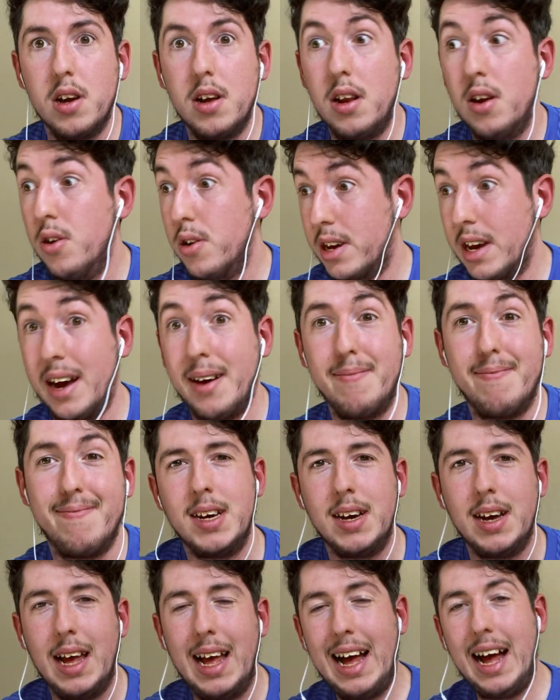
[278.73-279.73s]
look at.
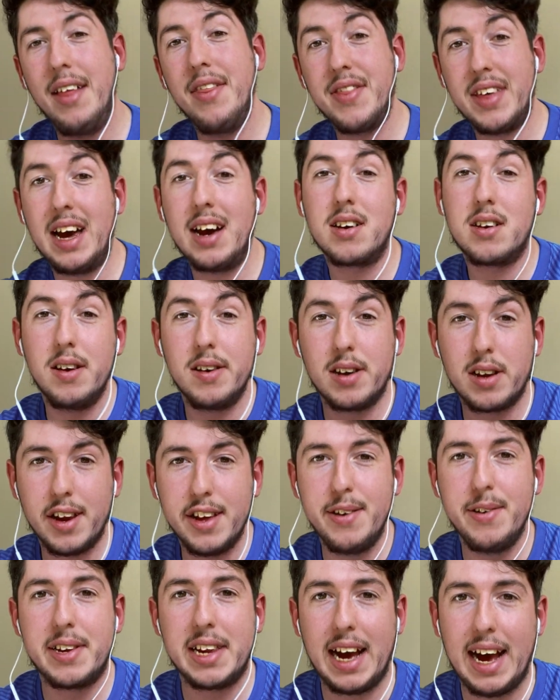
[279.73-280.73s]
And that
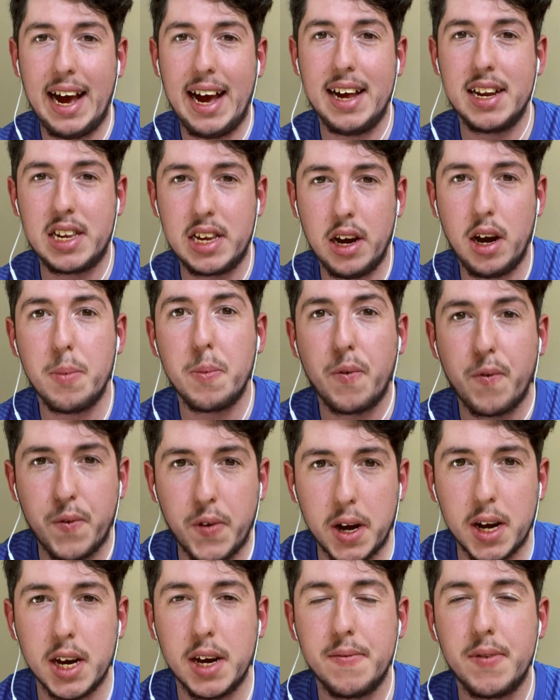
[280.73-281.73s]
concludes our top
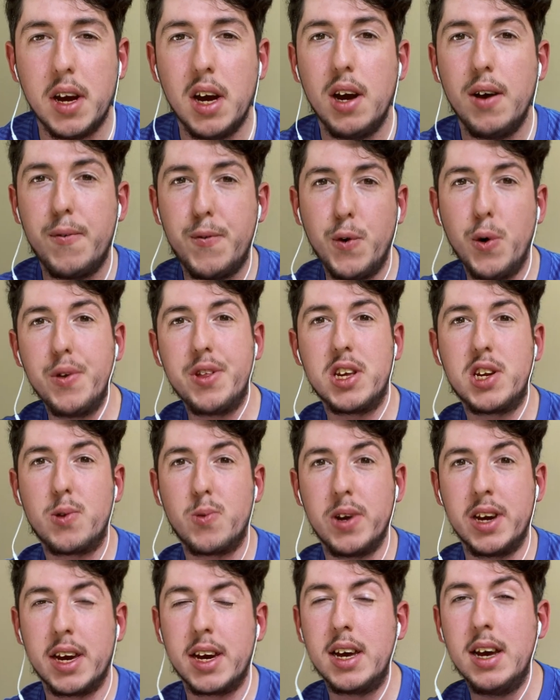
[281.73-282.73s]
5 for this
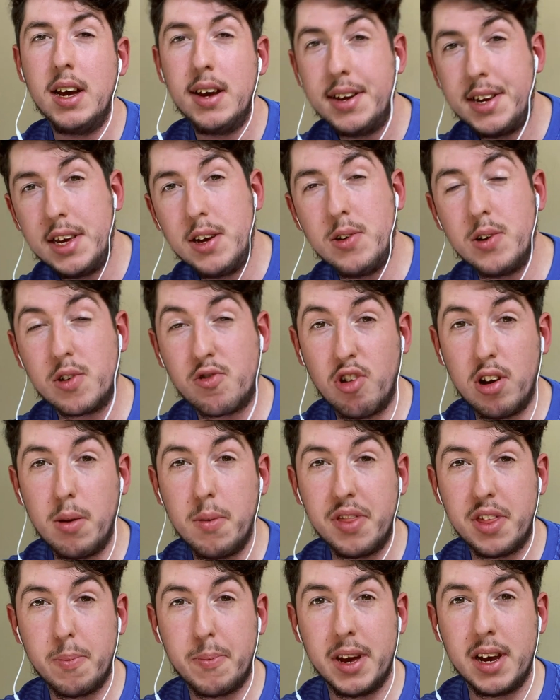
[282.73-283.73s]
week. Do you agree
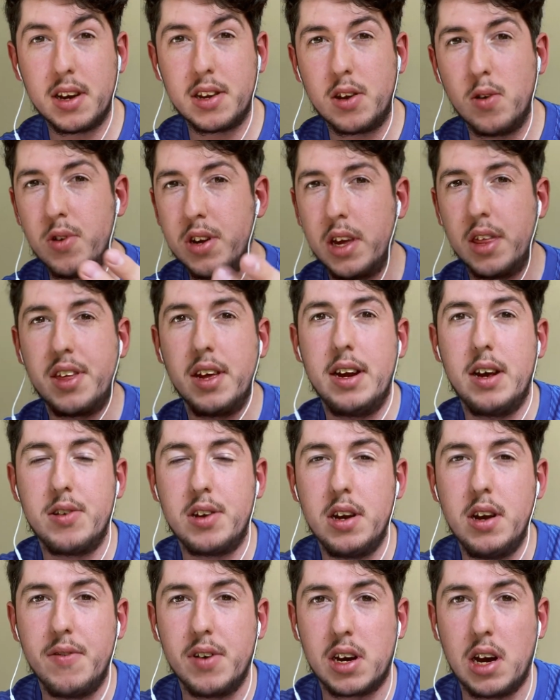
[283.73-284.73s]
with the picks, or do you think there's
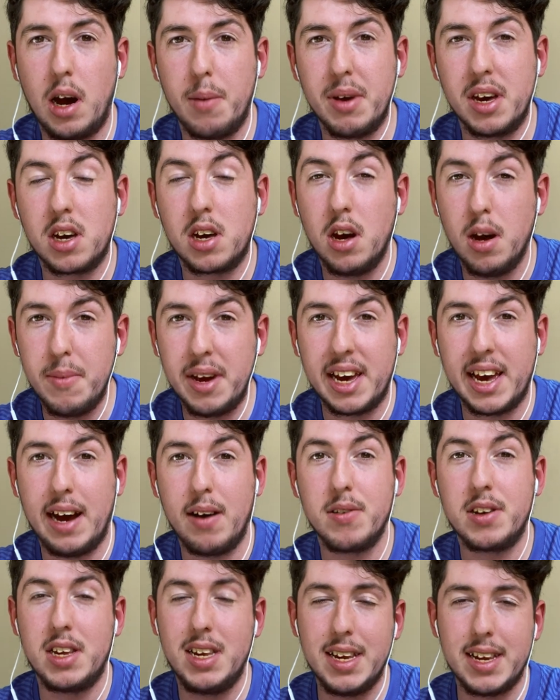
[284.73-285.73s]
another comic coming
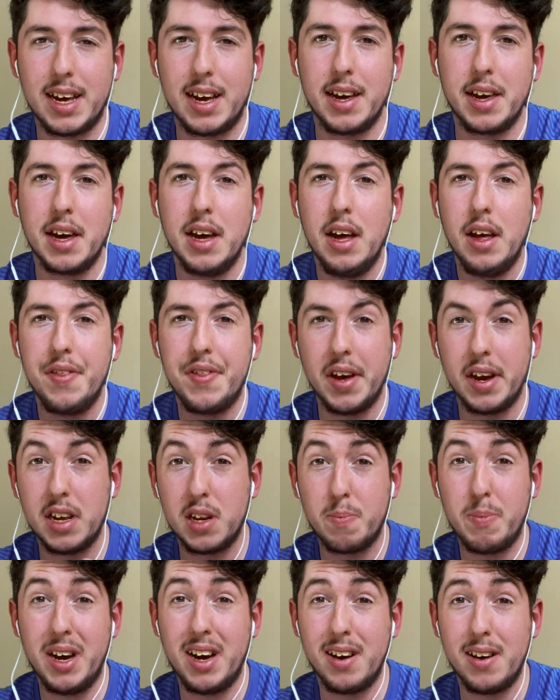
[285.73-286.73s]
out today that
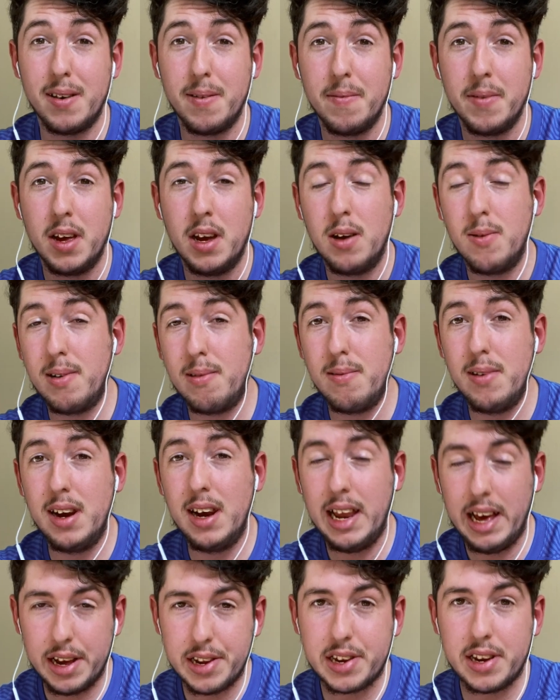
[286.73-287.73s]
is better? Well,
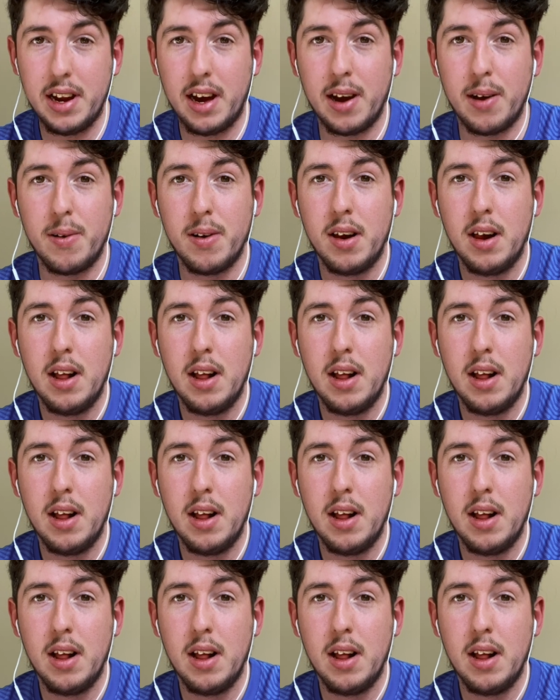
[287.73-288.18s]
let us know.